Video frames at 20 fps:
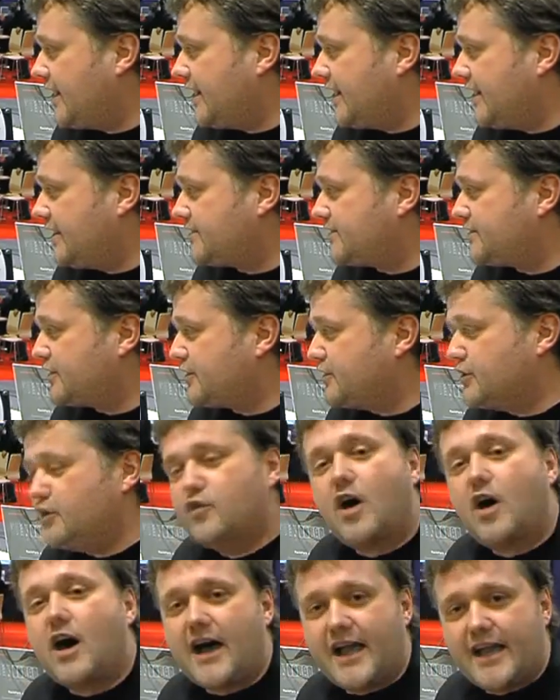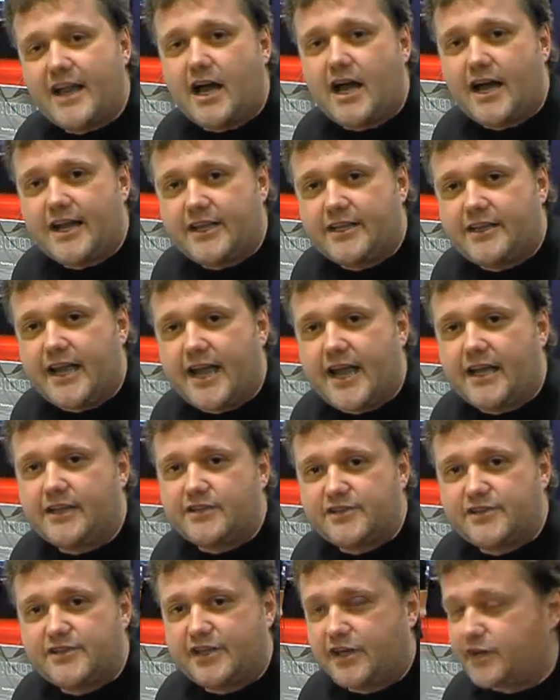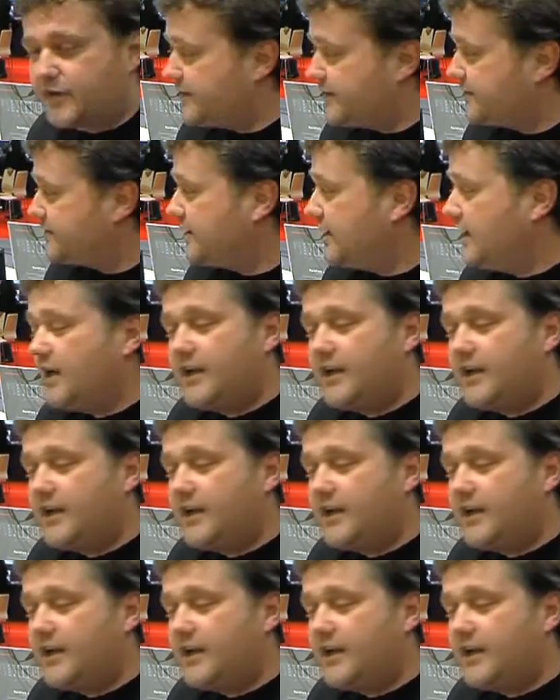is the new highlight in that series.